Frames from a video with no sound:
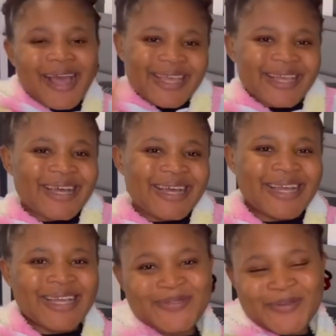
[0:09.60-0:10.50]
Hi
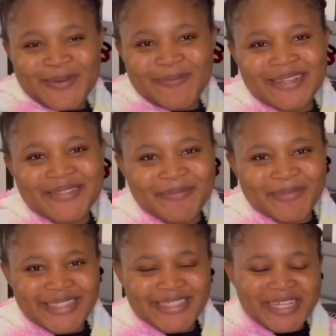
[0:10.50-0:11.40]
guys, welcome back to
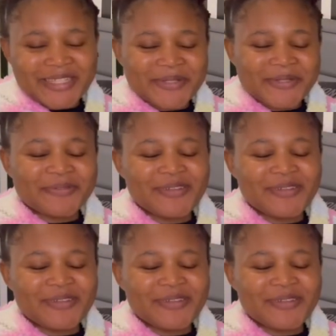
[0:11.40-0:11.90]
my channel.